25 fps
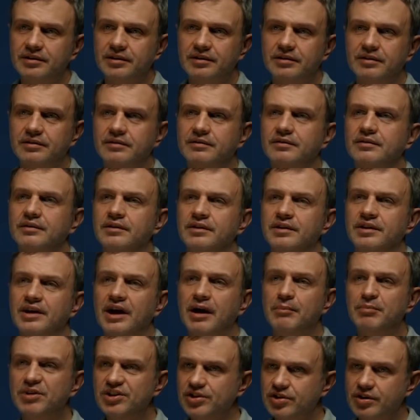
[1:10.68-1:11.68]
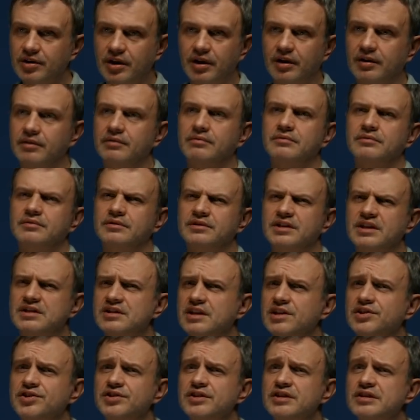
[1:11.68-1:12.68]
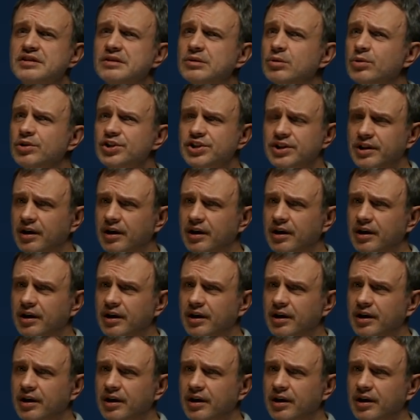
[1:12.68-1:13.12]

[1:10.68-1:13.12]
Pétanque is quite an unusual game, a